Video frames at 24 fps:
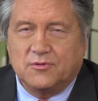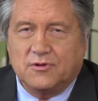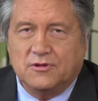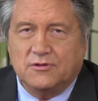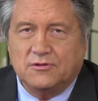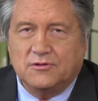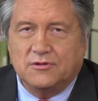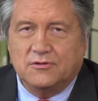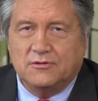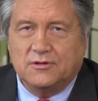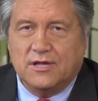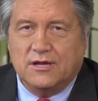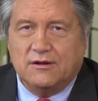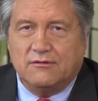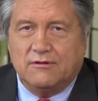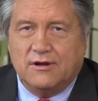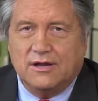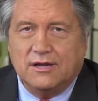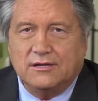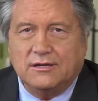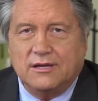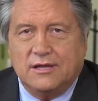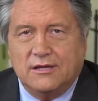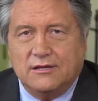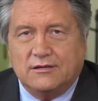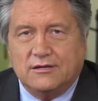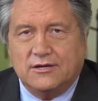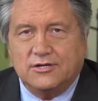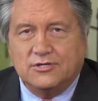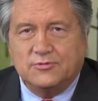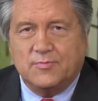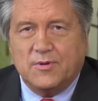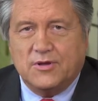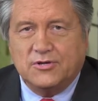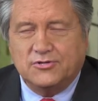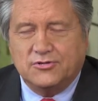going to do that right now. And our
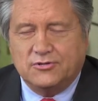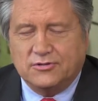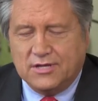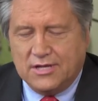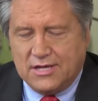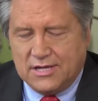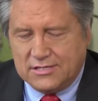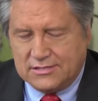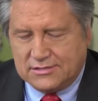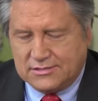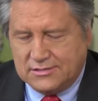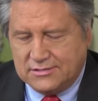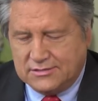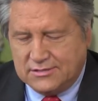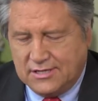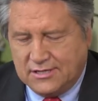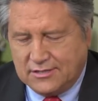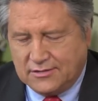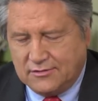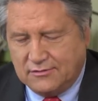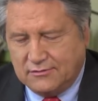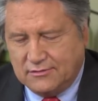special guest is Dr.